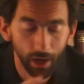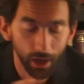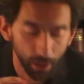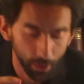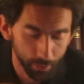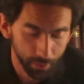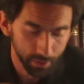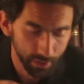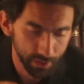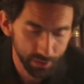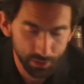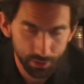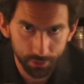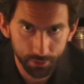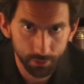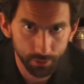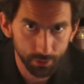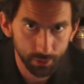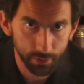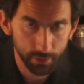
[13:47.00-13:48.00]
Our
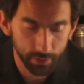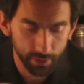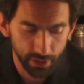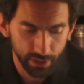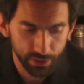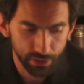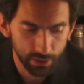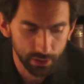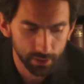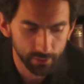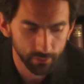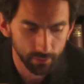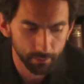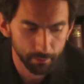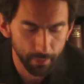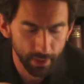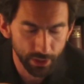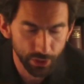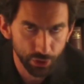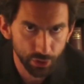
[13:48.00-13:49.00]
Constitution doesn't
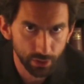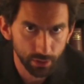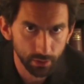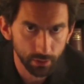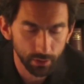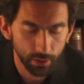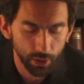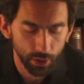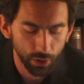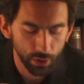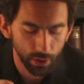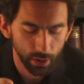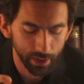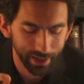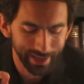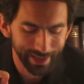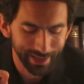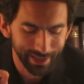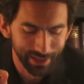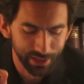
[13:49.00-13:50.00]
even mention
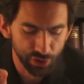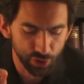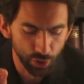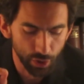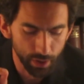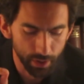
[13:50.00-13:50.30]
a